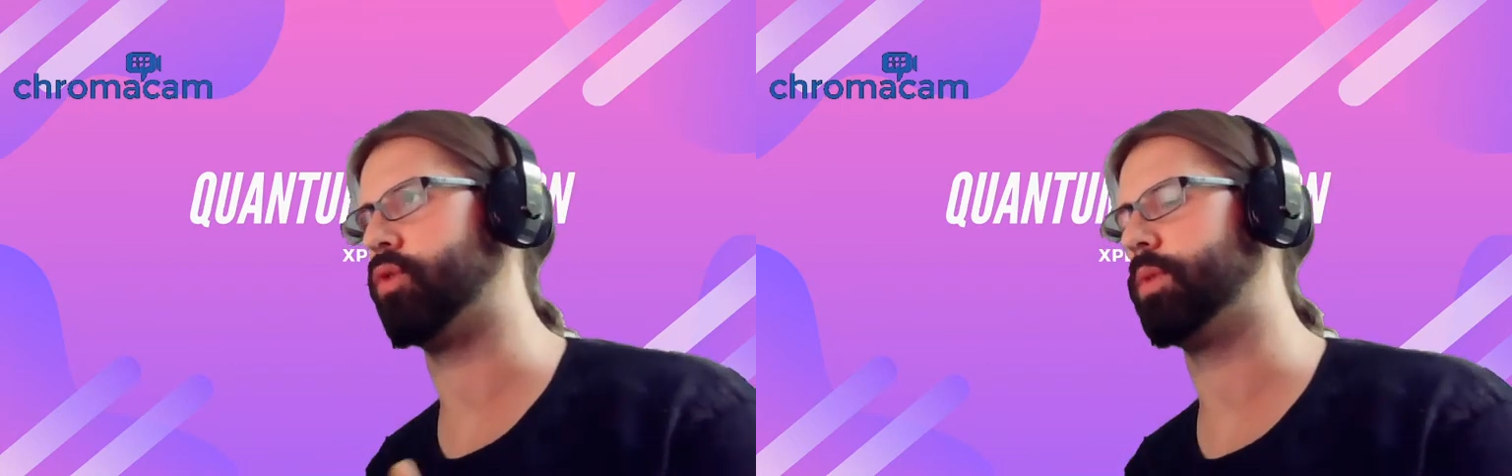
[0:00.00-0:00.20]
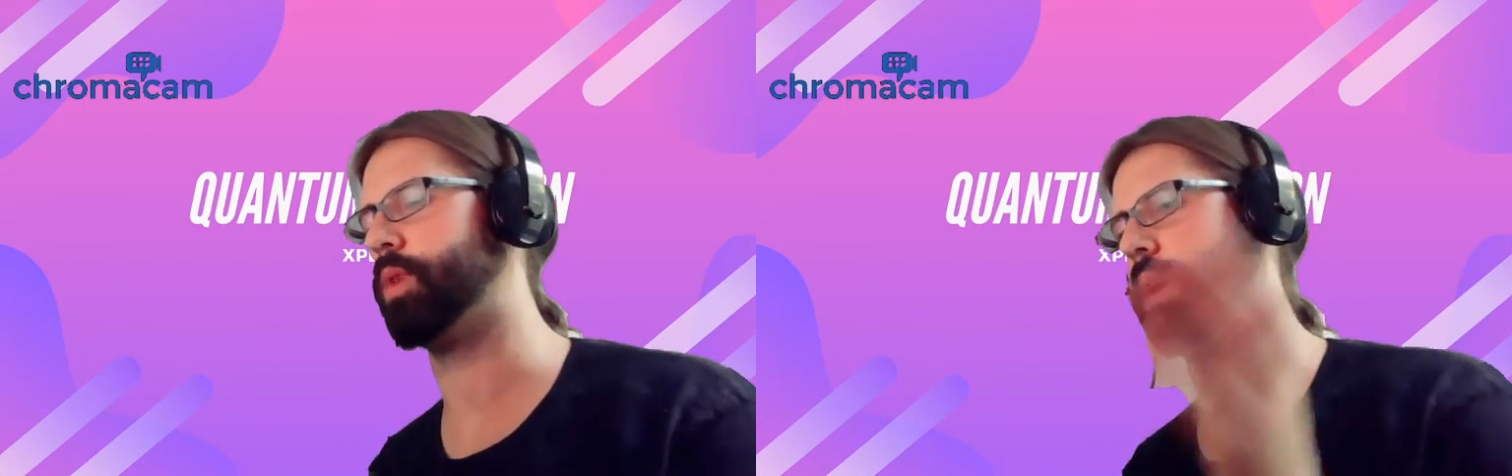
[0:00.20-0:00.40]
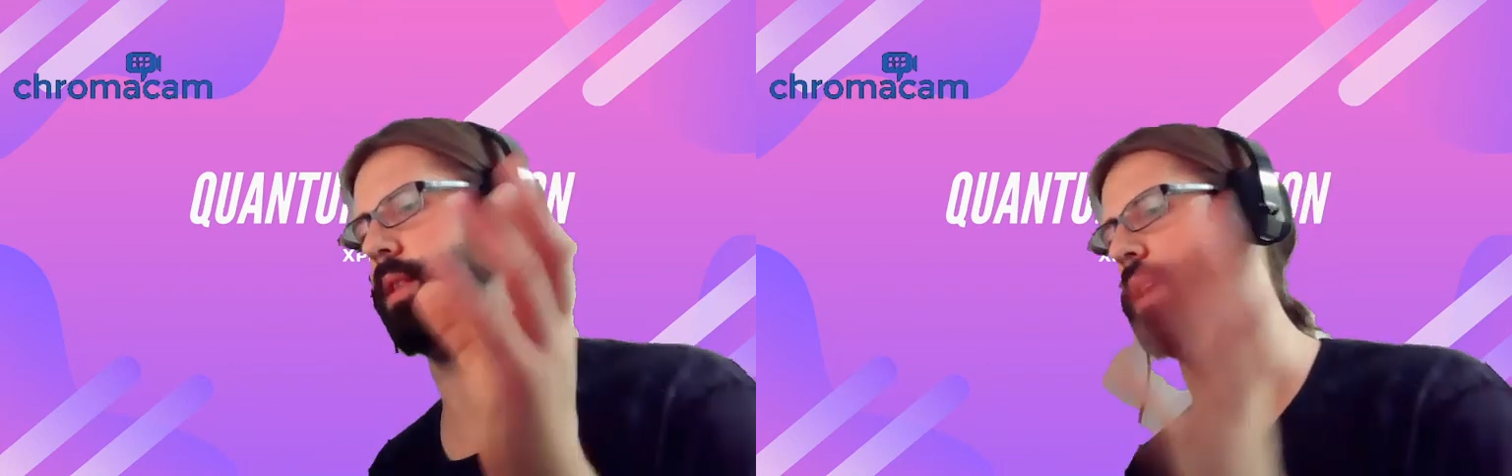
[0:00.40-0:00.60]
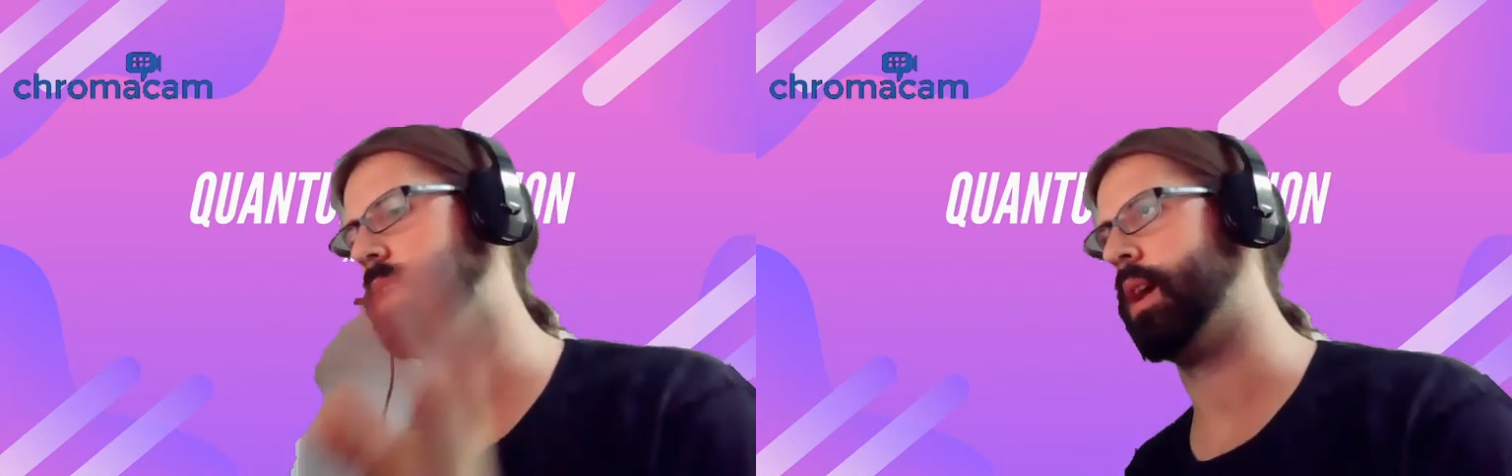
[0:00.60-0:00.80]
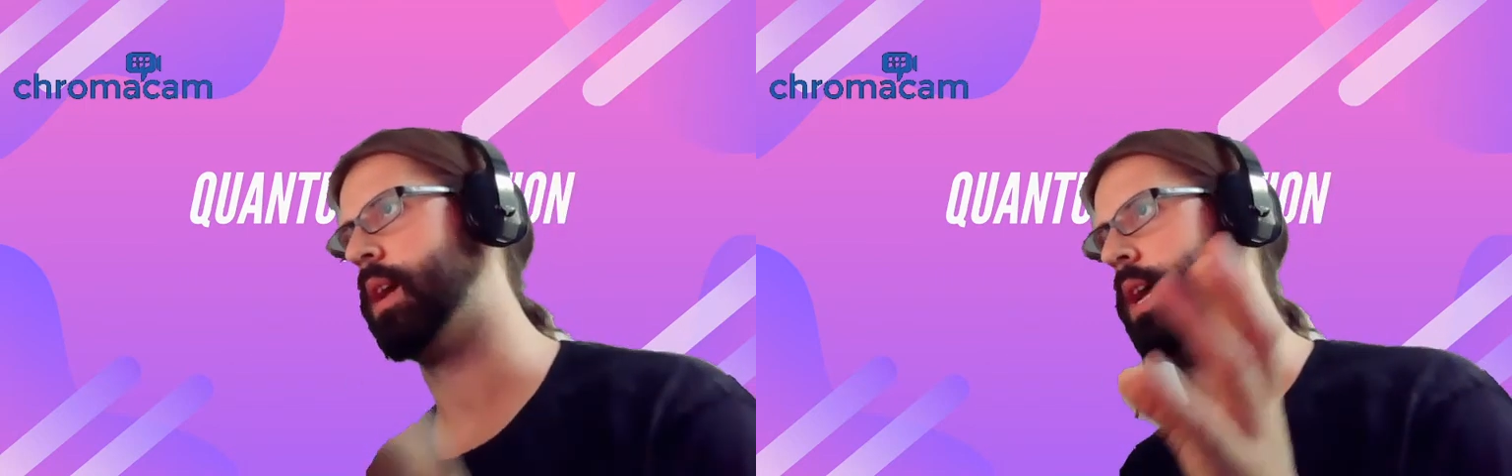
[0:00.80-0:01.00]
So I did
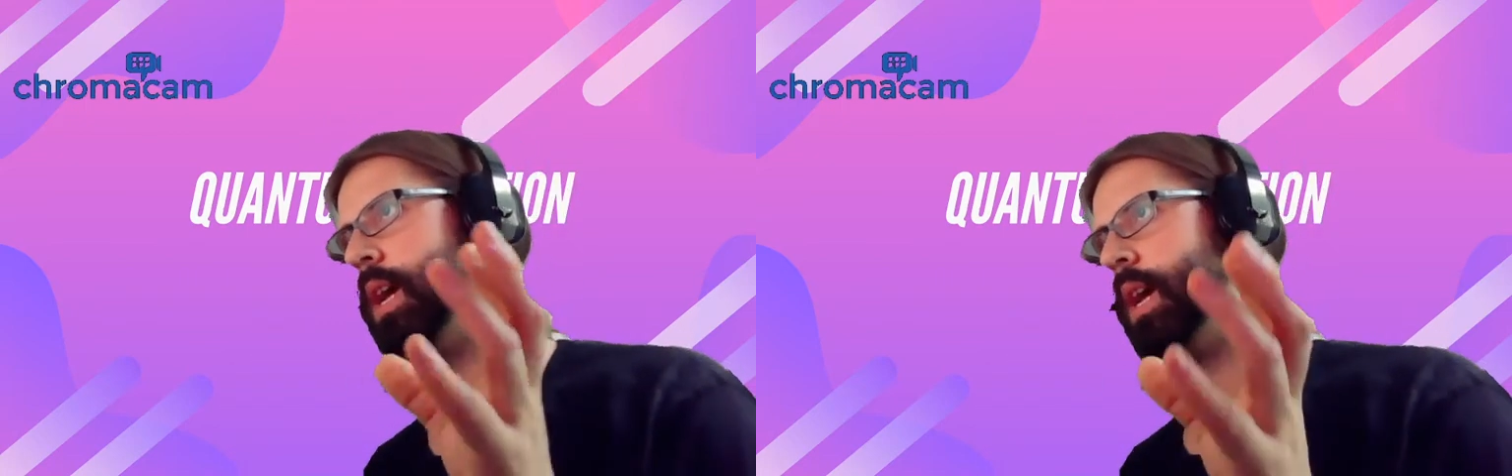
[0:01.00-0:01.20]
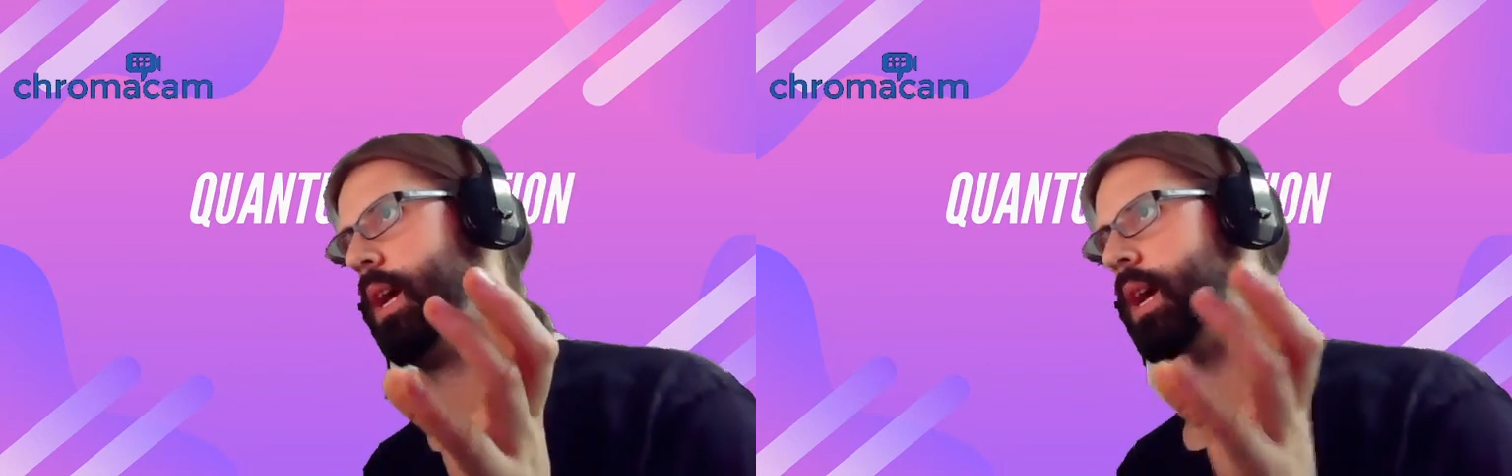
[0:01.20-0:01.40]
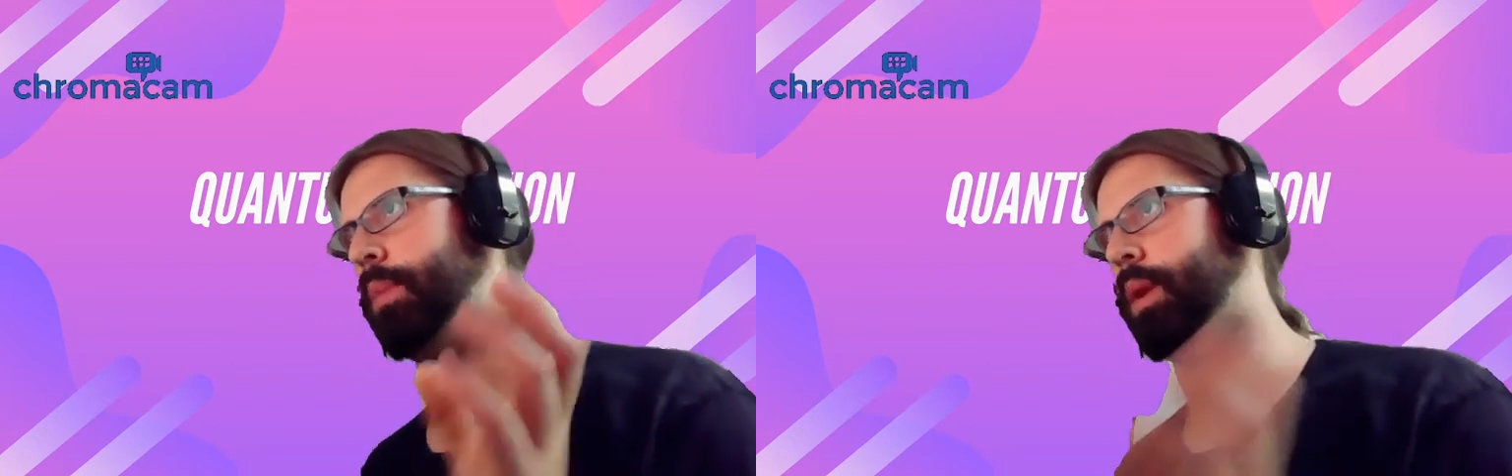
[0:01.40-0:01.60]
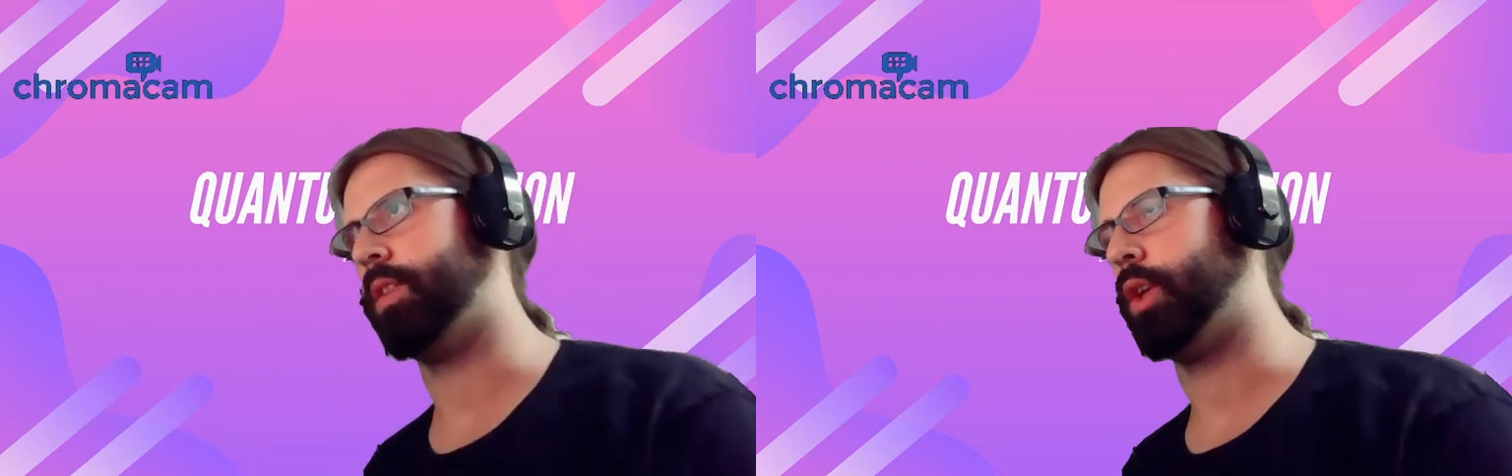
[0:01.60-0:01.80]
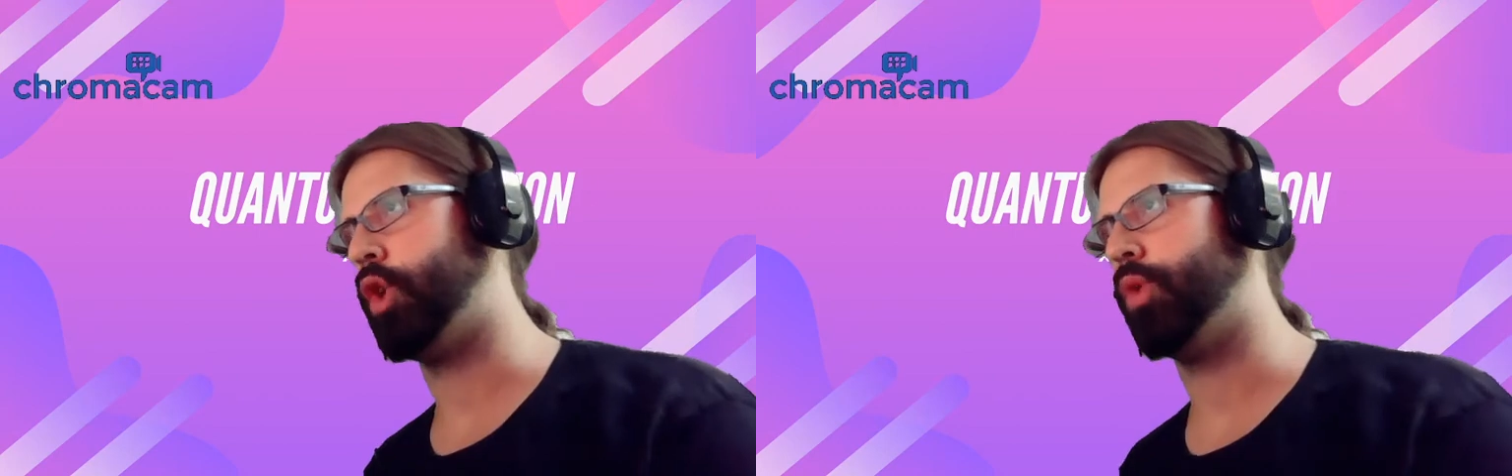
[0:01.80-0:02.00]
a bit of the
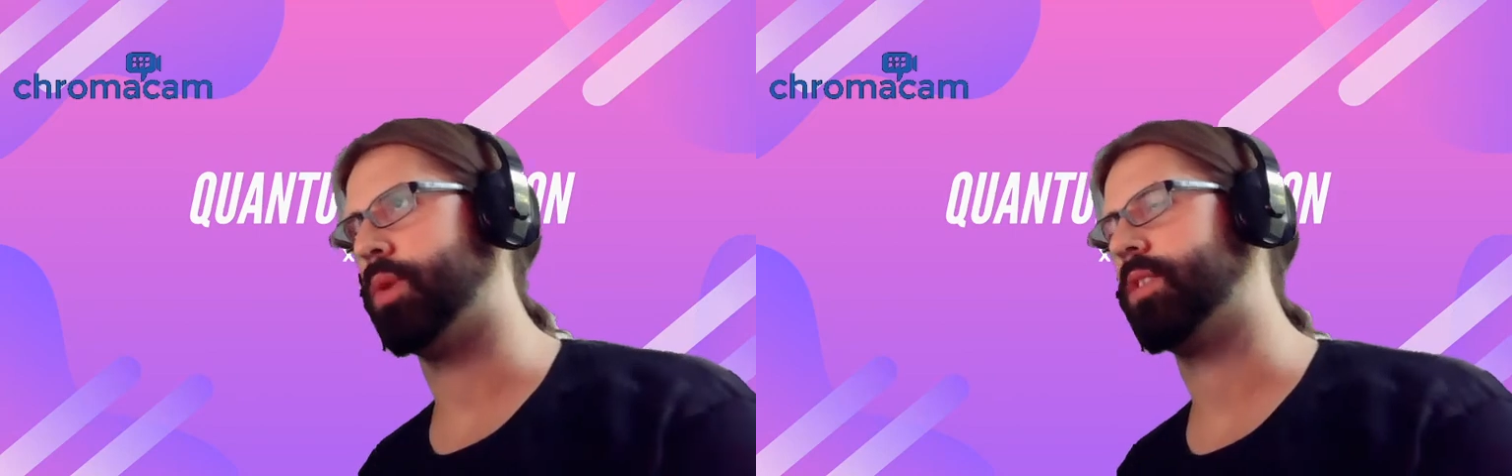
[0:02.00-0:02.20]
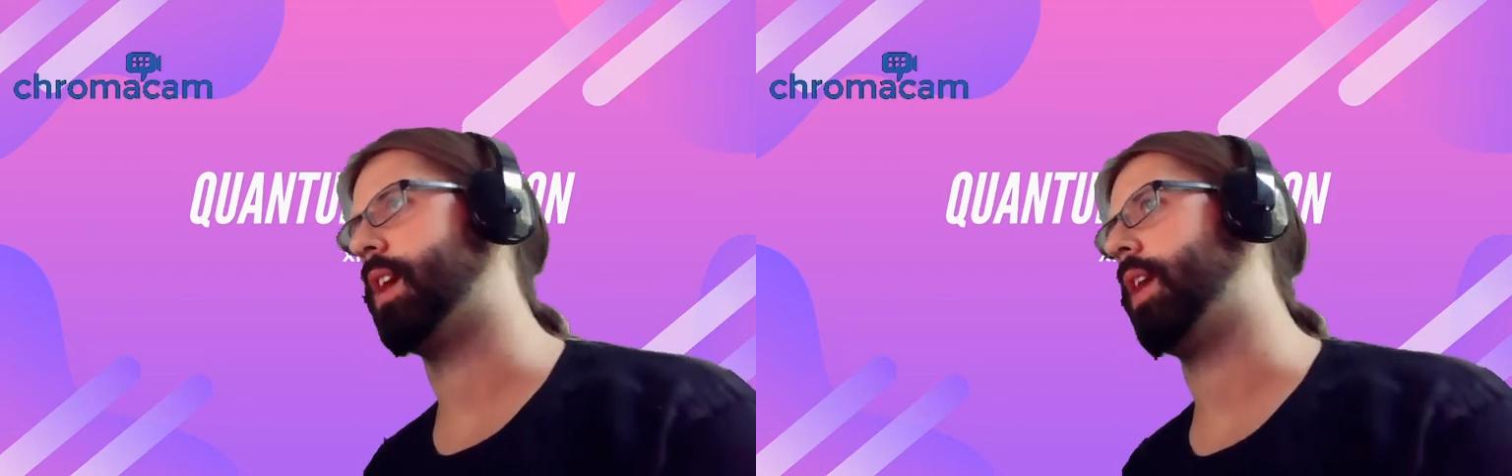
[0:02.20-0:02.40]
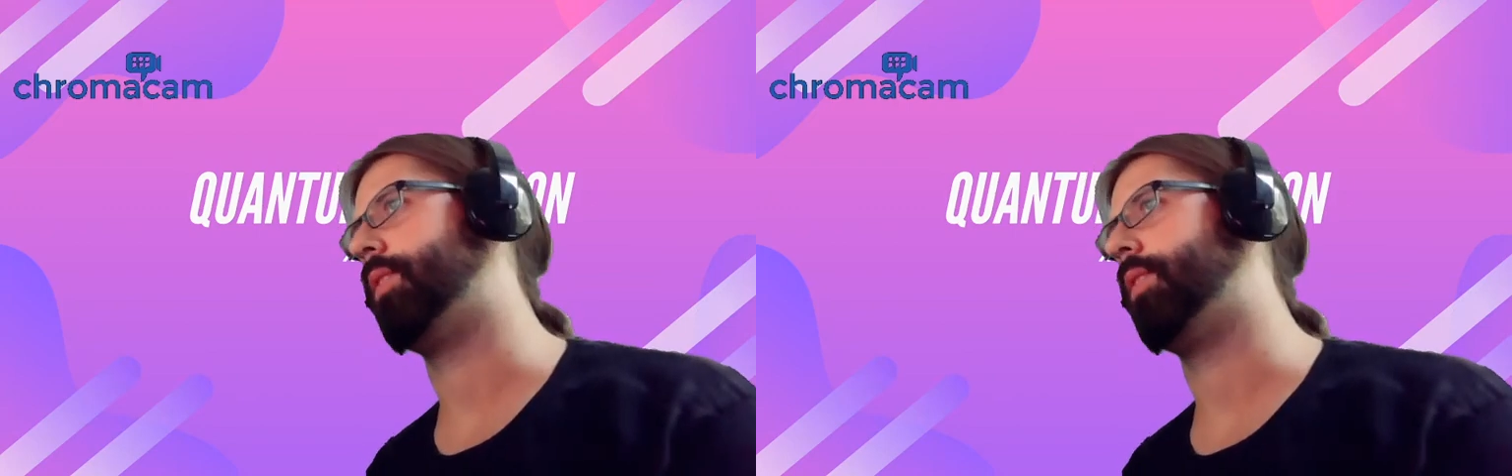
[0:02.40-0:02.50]
Cubo stuff.